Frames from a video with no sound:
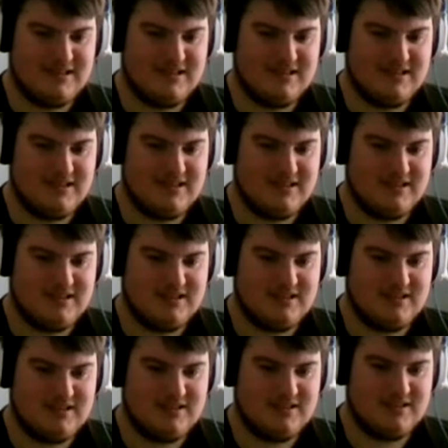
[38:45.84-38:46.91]

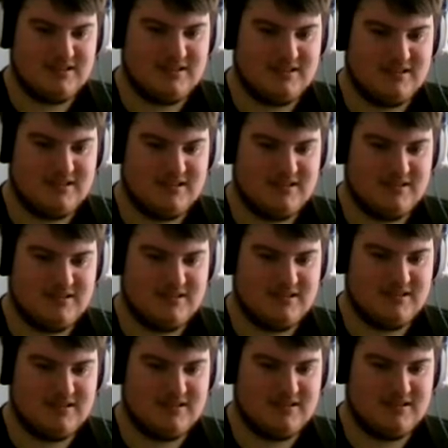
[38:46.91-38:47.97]

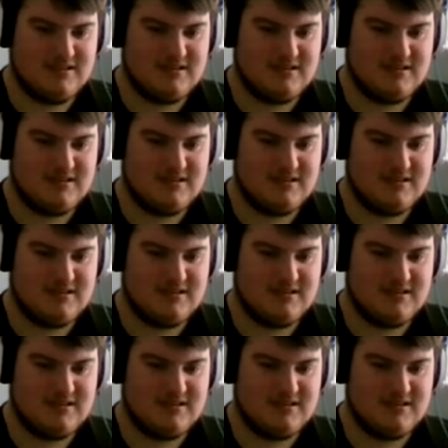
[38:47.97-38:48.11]
This person isn't speaking.